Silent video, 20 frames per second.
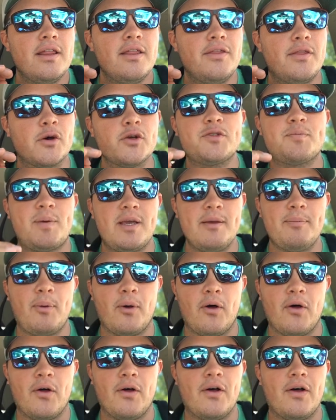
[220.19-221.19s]
those
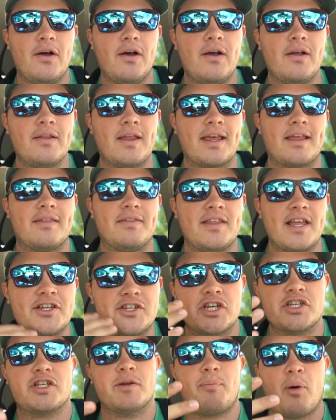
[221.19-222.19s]
people, like,
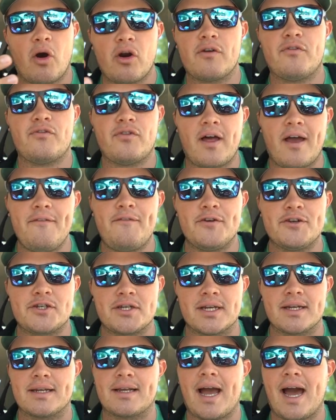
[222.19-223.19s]
it's just a part of fly
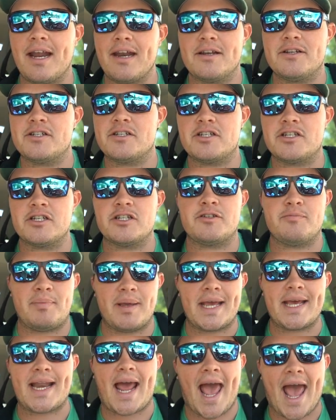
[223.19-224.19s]
fishing, kind of to just
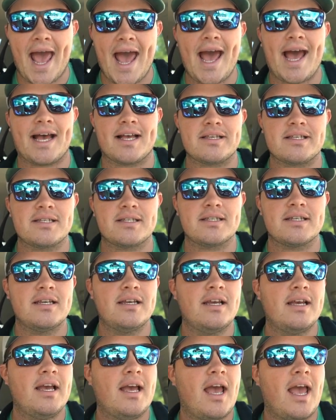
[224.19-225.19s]
be an ass.
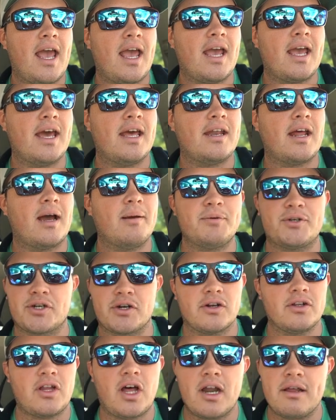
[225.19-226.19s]
And I'm
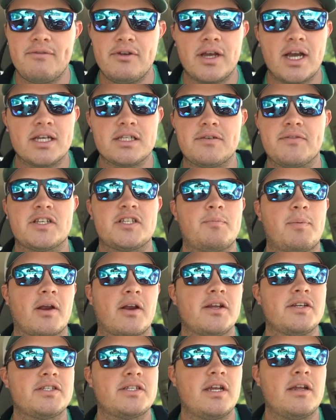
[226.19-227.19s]
sure a lot of you guys have
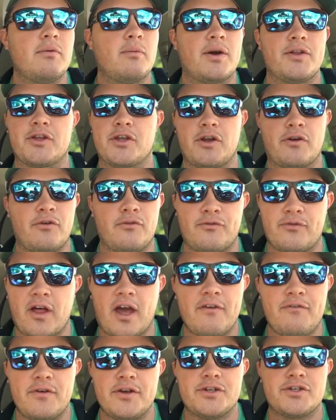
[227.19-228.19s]
experienced it, whether you
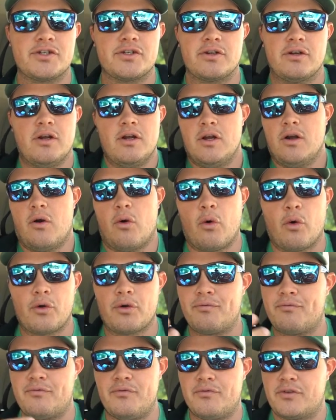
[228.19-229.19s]
fly fish
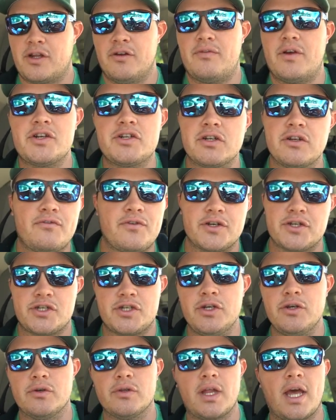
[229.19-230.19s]
or conventionally fish
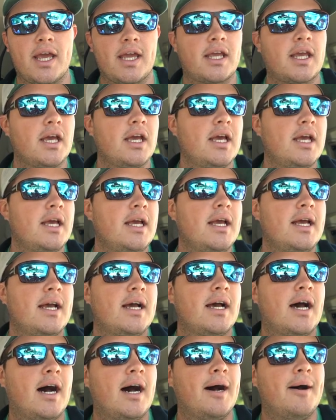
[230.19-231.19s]
too. Like,
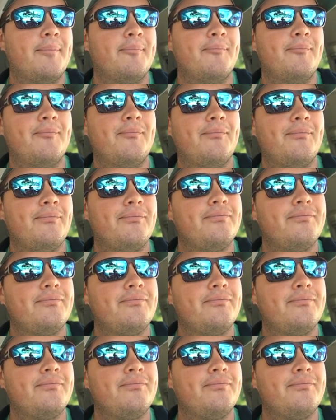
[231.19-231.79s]
um,